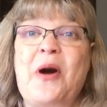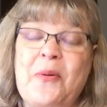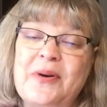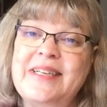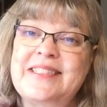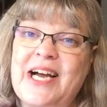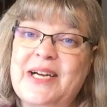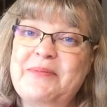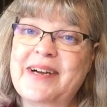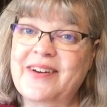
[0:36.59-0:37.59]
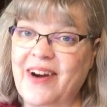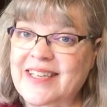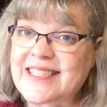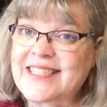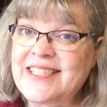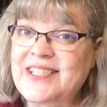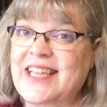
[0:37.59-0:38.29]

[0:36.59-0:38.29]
We're going to talk about cross stitch.